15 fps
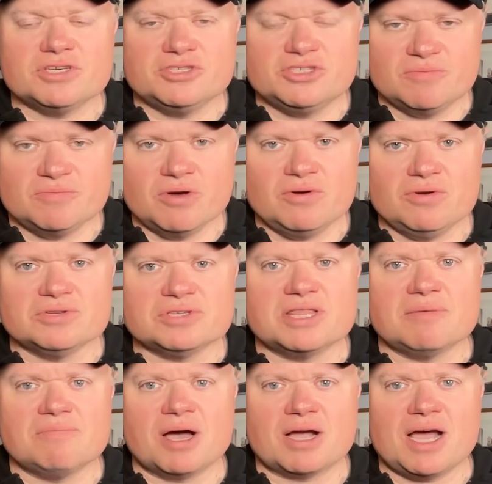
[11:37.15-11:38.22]
and Jim Knowles and
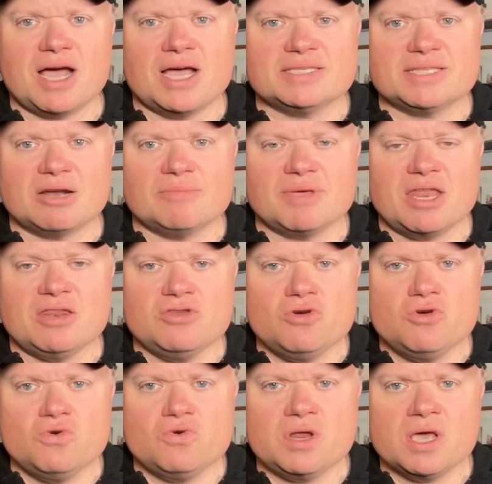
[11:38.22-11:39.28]
the Buckeyes. That'll be at
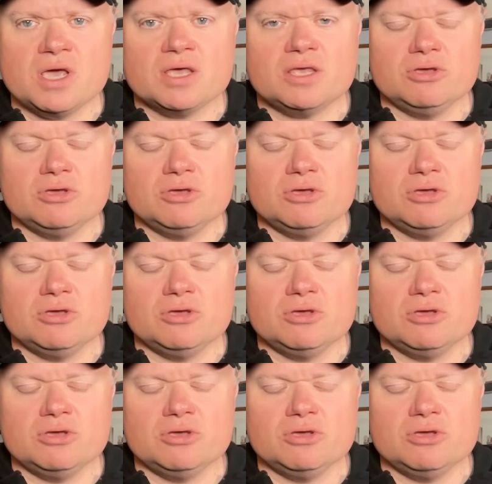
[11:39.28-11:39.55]
noon.